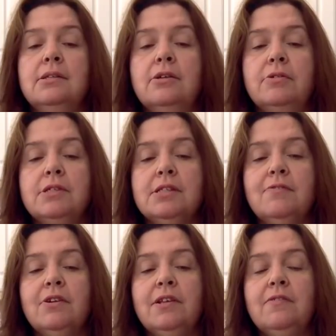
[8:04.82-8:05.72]
you know, it's
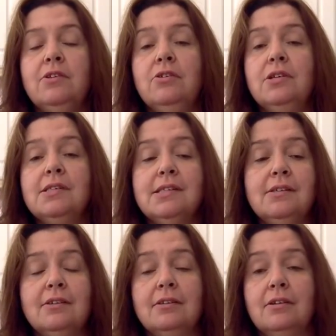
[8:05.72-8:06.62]
fairly, you can
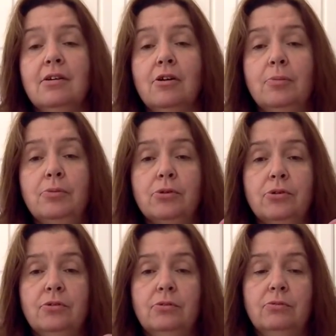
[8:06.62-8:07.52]
see the
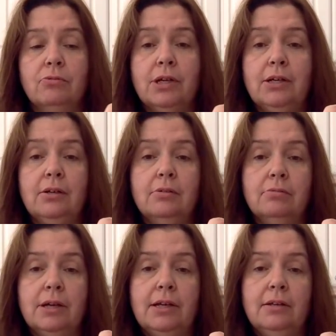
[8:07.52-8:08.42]
cardboard reel
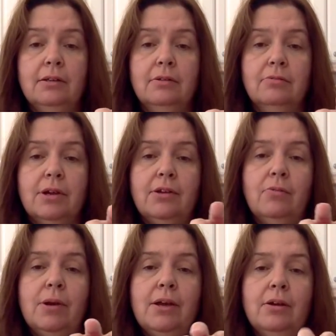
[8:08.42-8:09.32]
right
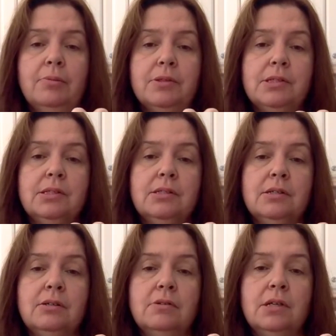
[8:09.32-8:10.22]
away almost.
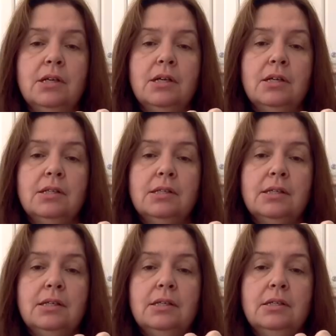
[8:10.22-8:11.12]
So,
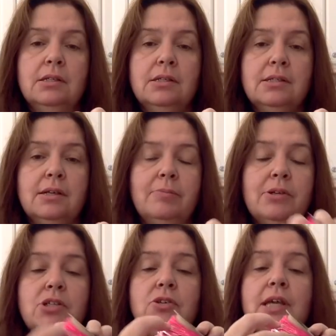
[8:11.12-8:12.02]
see, that's not
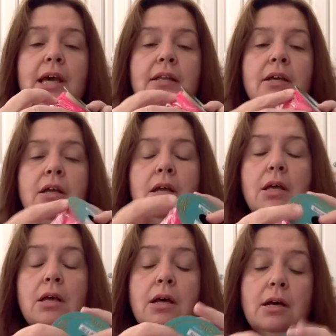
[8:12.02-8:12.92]
much you get.
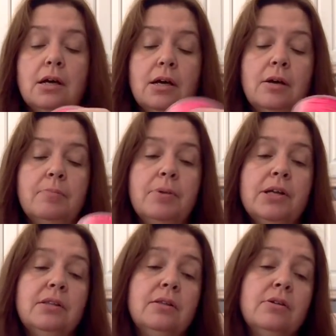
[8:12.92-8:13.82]

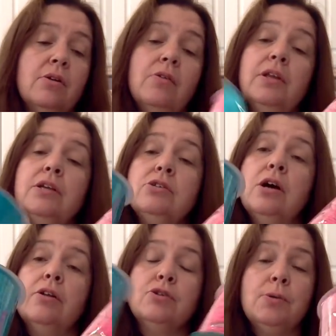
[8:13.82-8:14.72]
But they're only
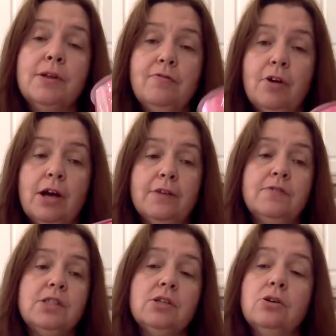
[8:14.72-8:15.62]
$1.25,
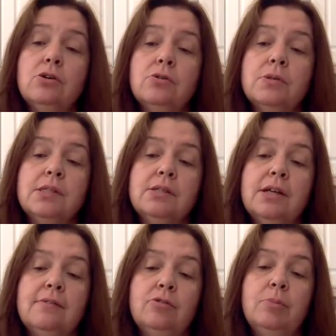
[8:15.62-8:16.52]
so it's
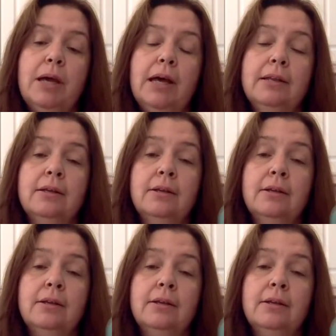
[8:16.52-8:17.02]
not too bad.